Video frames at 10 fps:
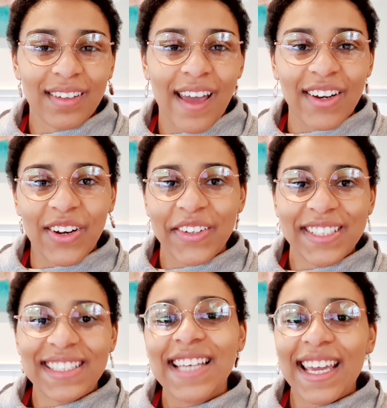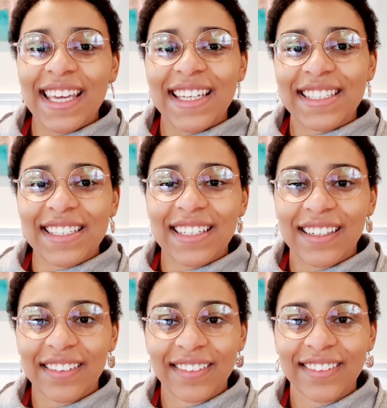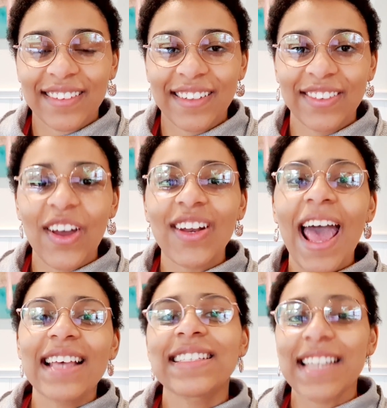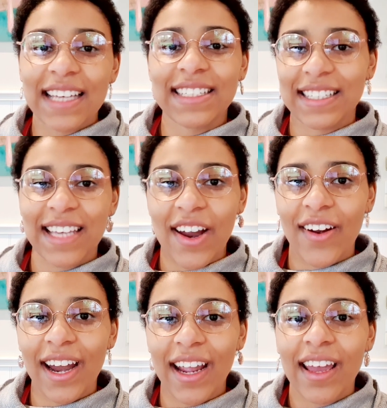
I don't know, second, not as necessary